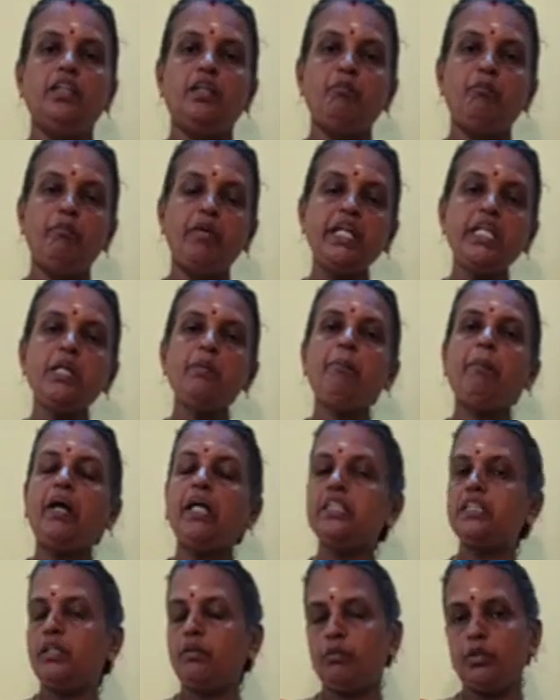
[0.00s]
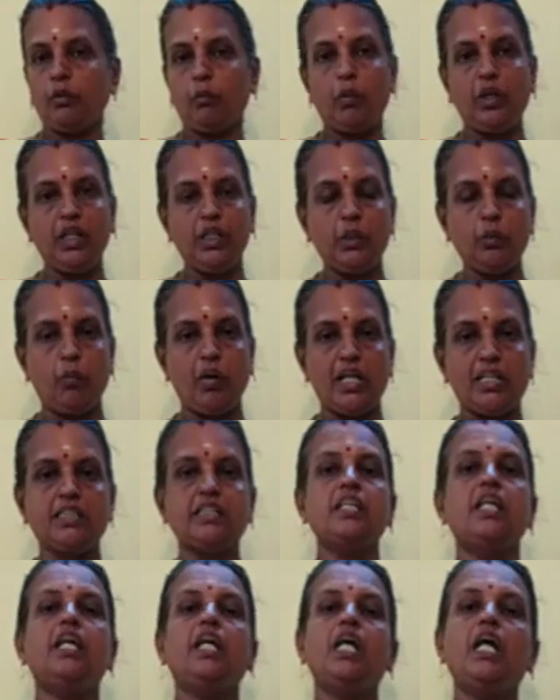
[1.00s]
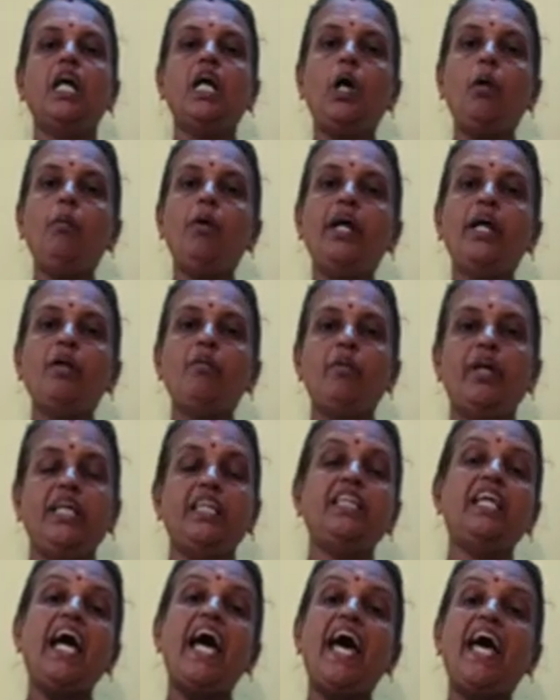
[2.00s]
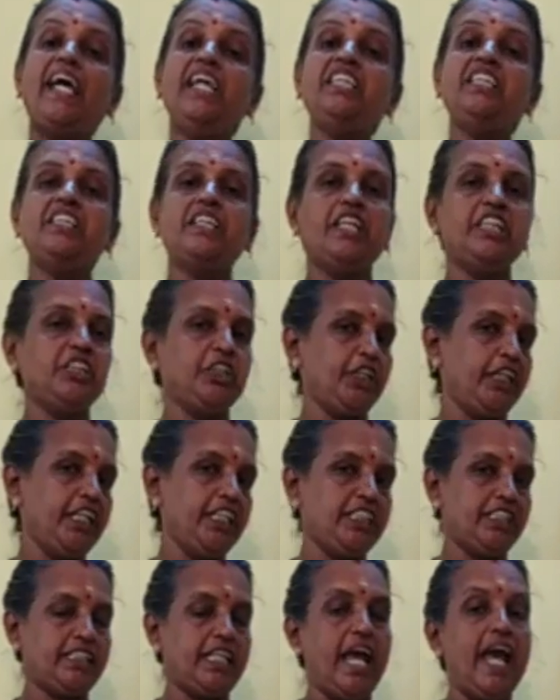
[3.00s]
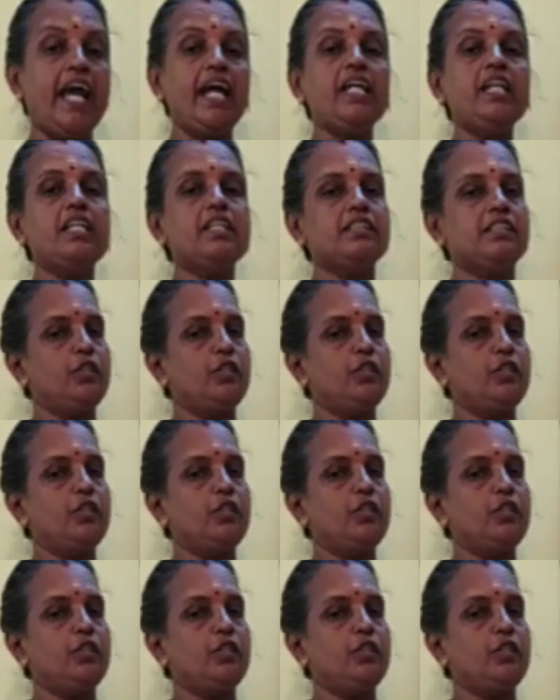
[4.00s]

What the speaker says: many parts of the world was covered with ice sheets and